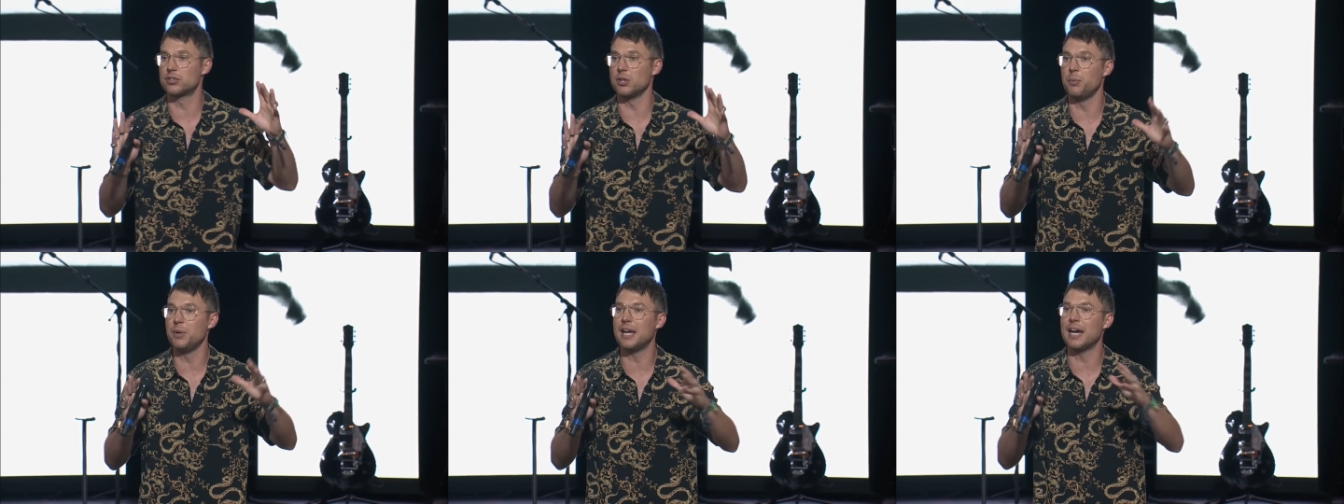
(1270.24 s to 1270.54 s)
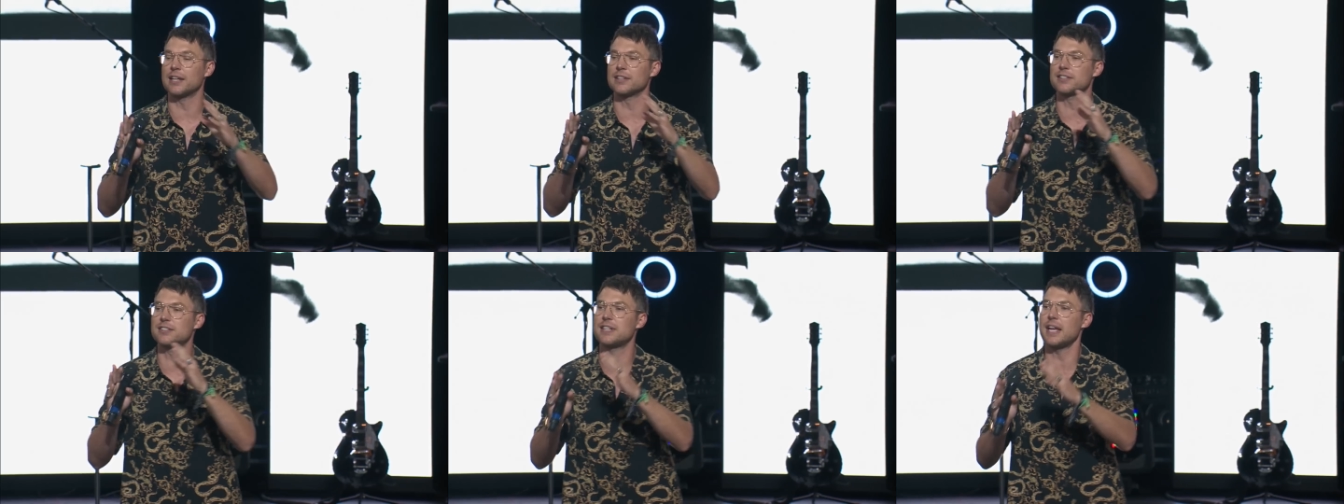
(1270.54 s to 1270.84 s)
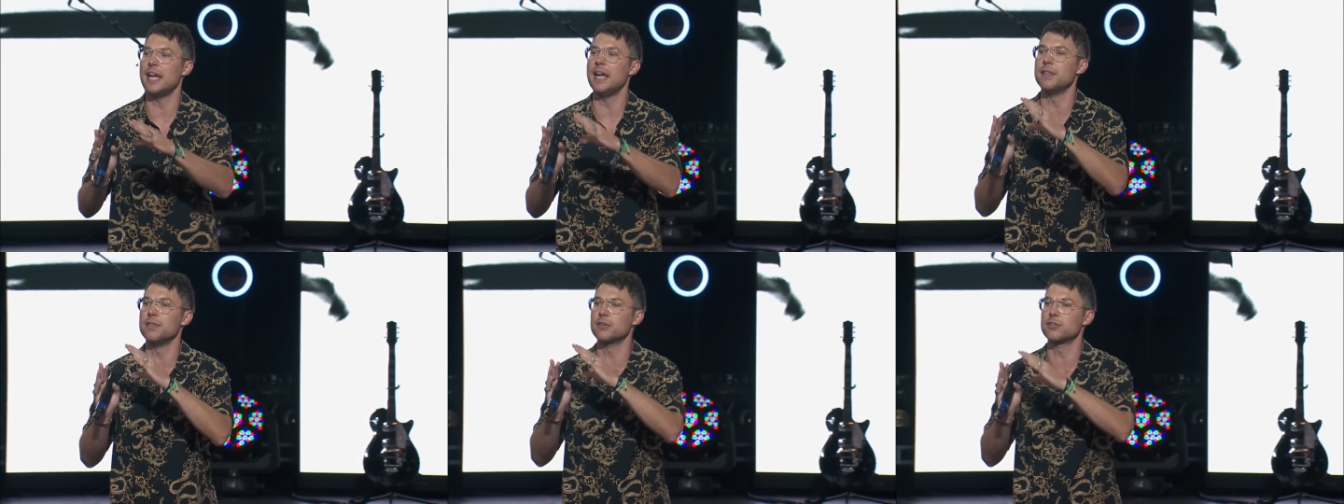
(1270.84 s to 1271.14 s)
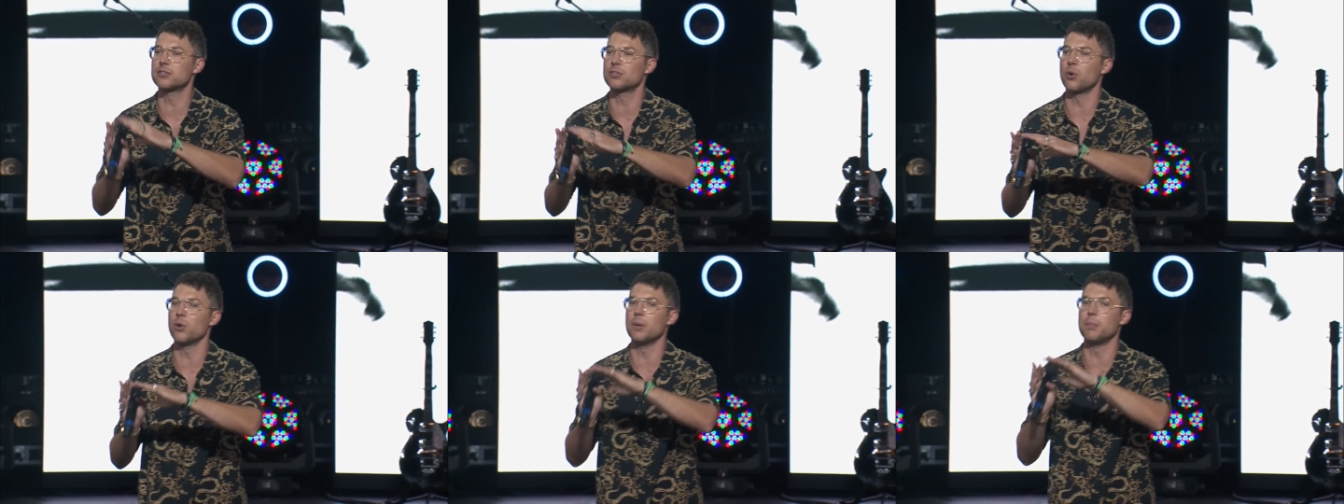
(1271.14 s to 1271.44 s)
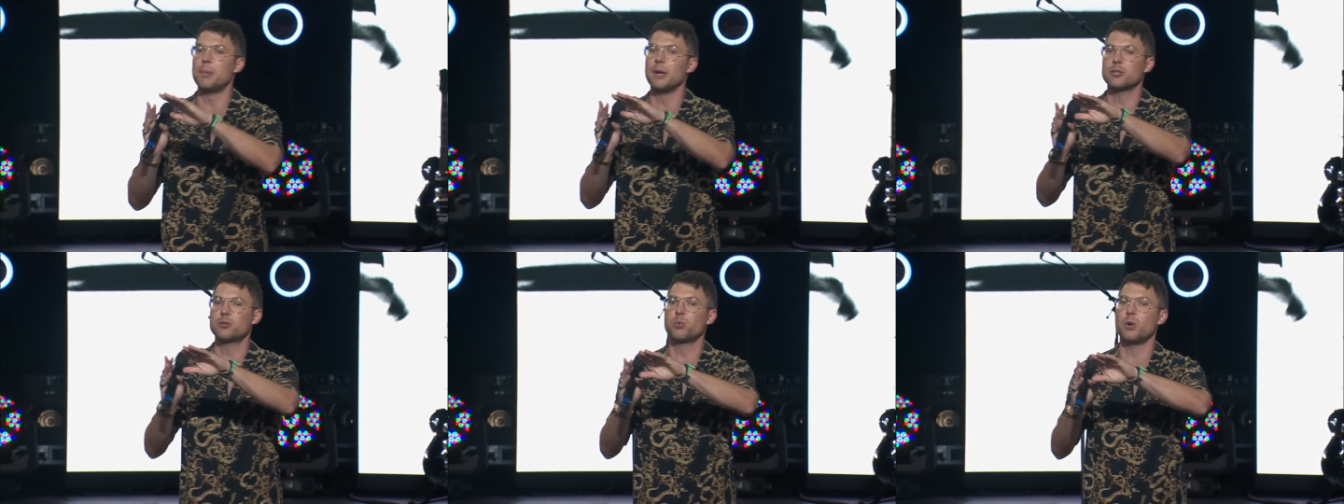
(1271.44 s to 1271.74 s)
So we got to stay in the
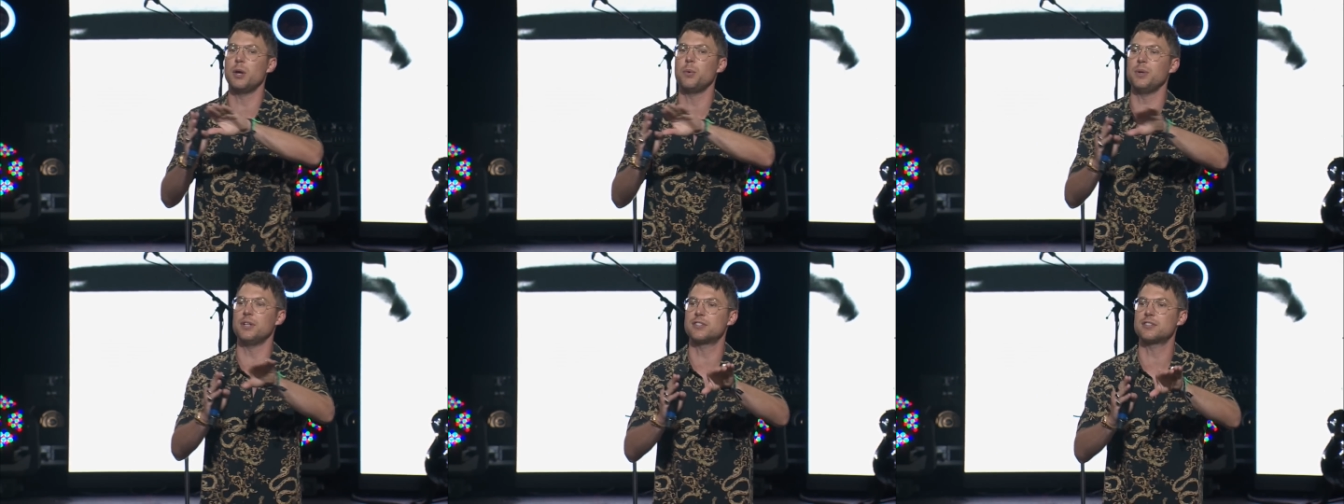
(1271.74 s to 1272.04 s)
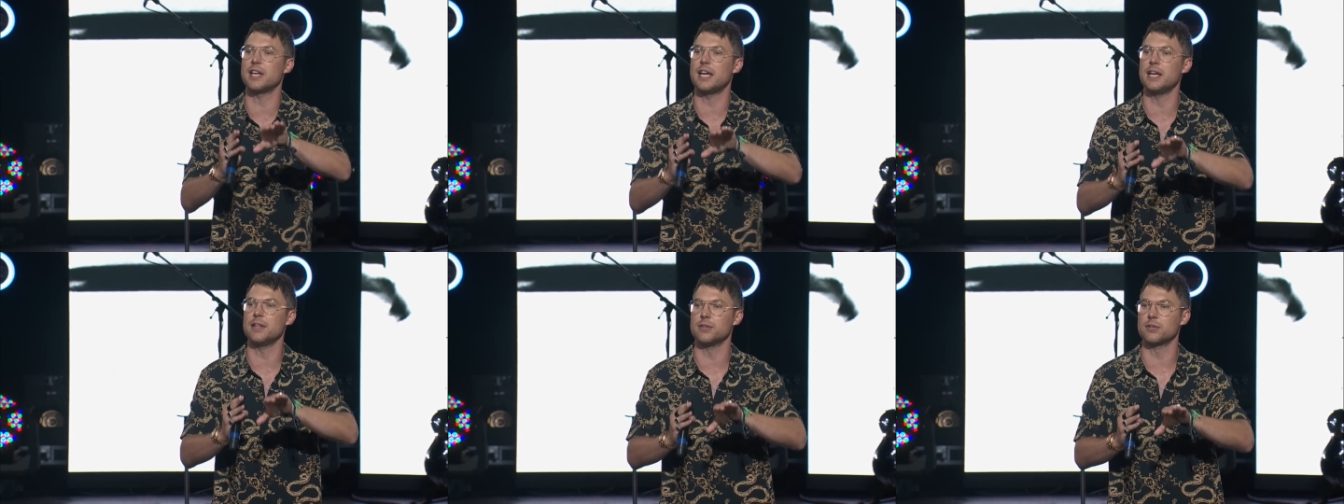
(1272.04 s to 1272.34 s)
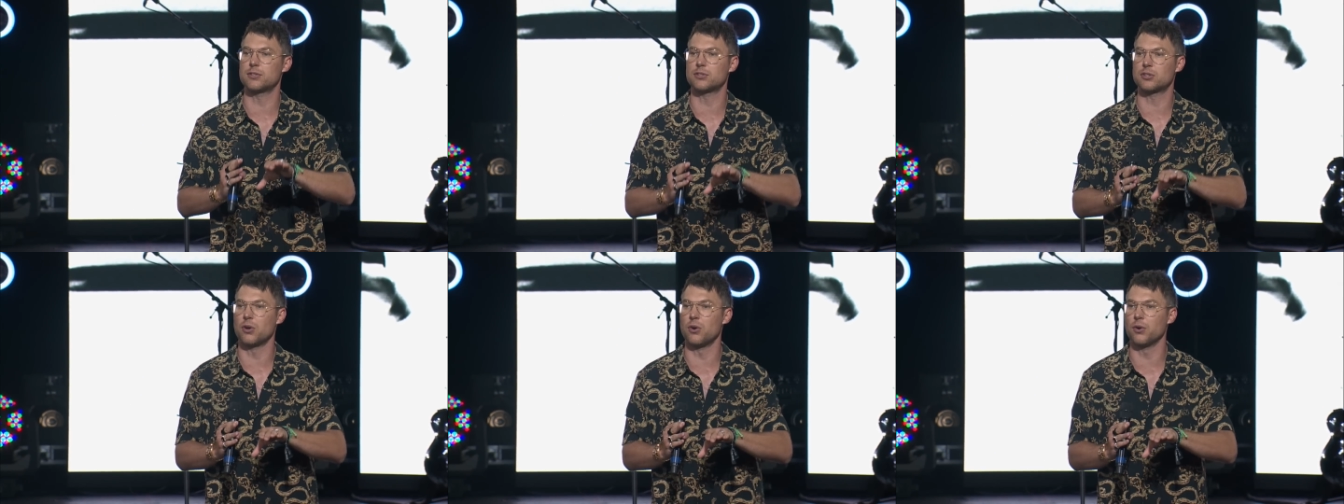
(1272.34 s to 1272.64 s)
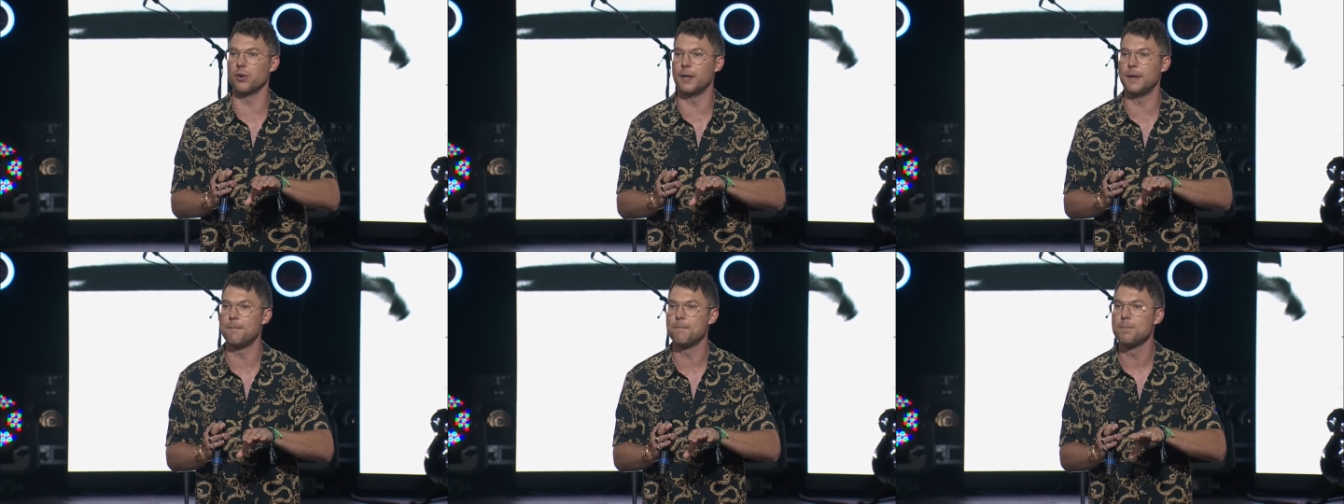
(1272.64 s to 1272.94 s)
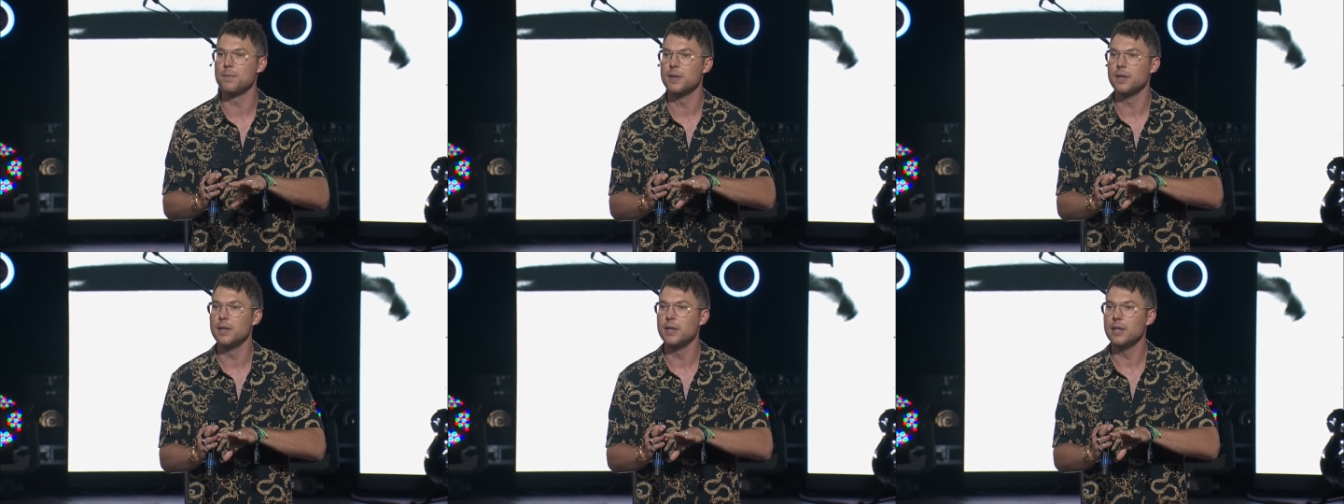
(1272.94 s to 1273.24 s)
story. Best way we stay in the story
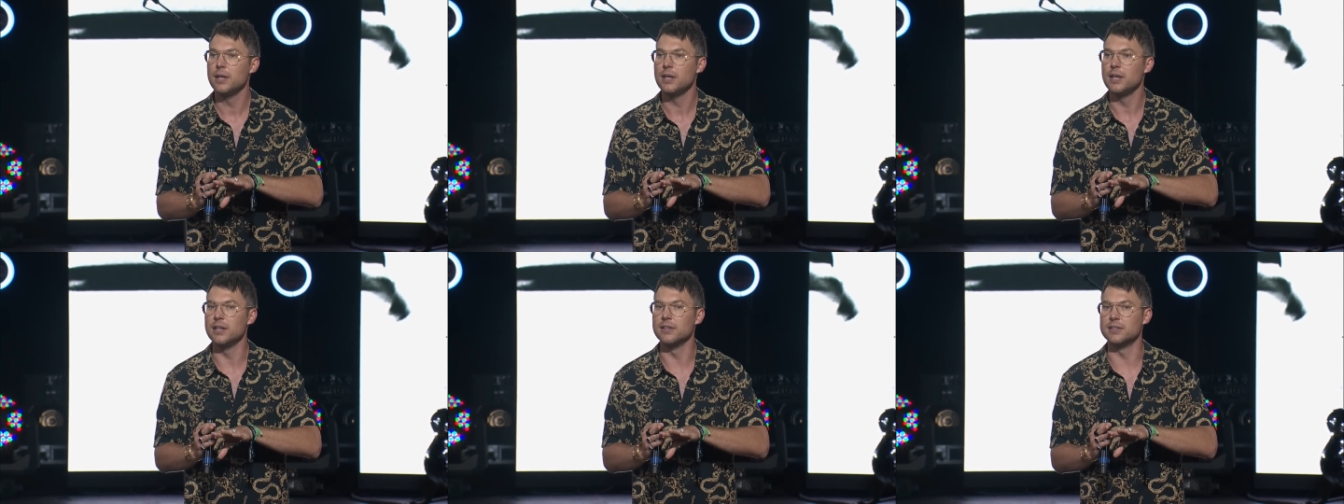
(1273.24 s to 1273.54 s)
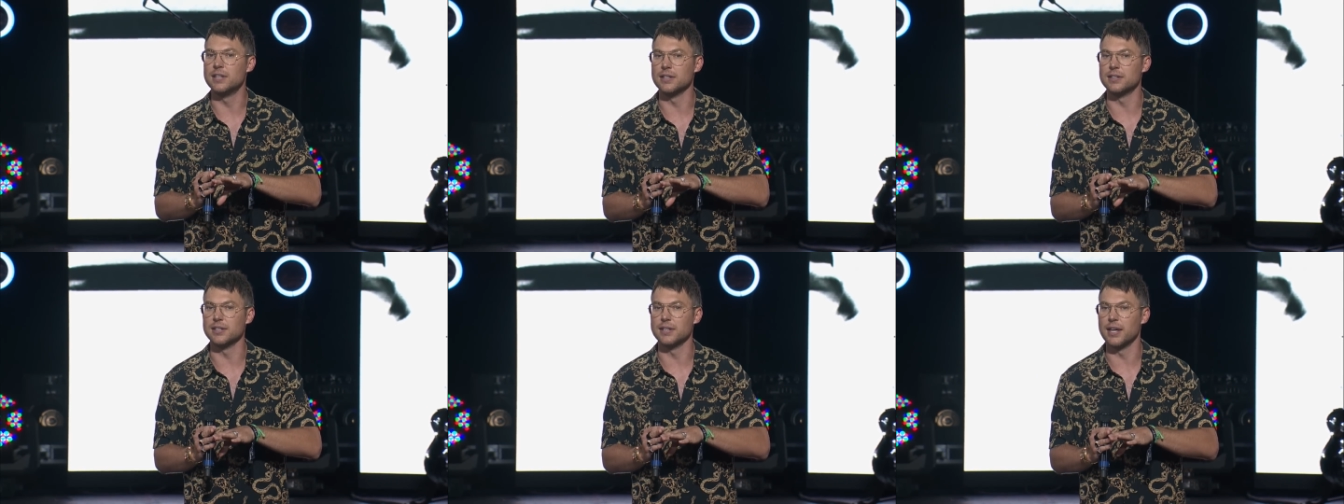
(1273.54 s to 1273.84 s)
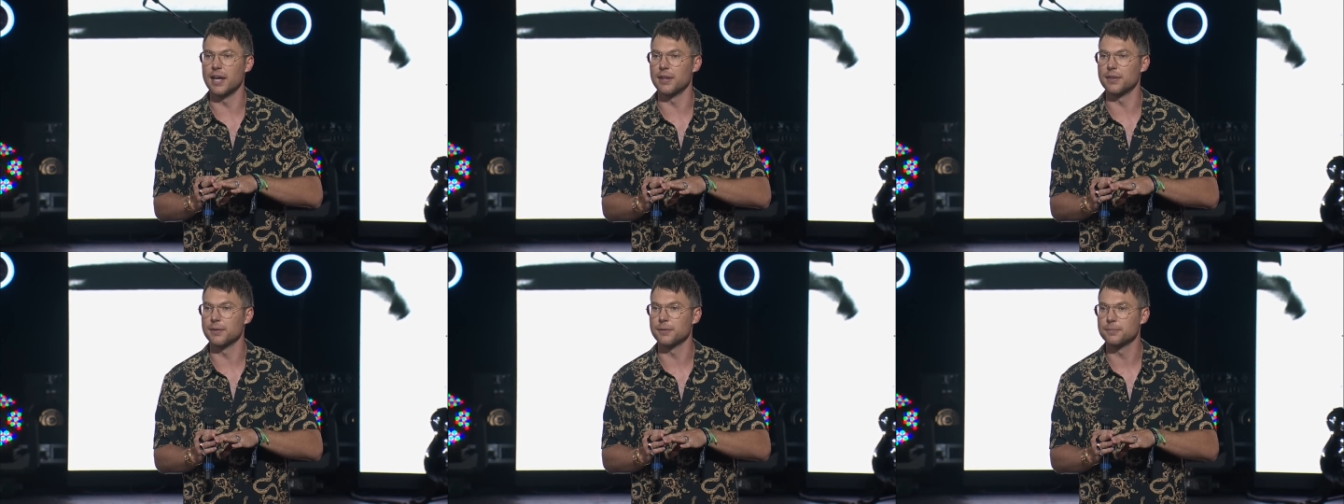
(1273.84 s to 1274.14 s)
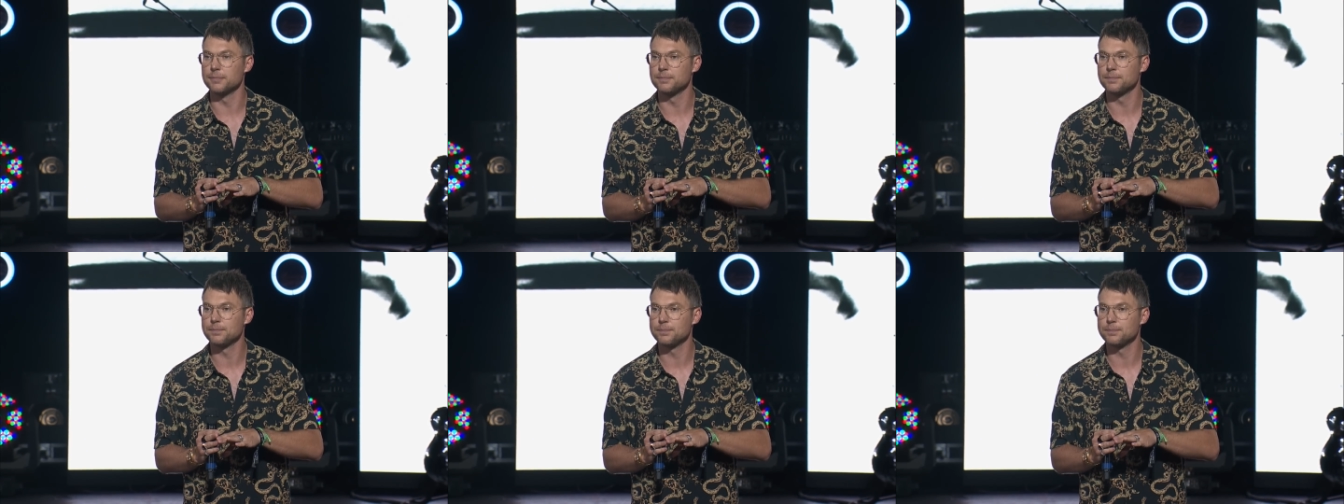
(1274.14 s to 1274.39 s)
is get together,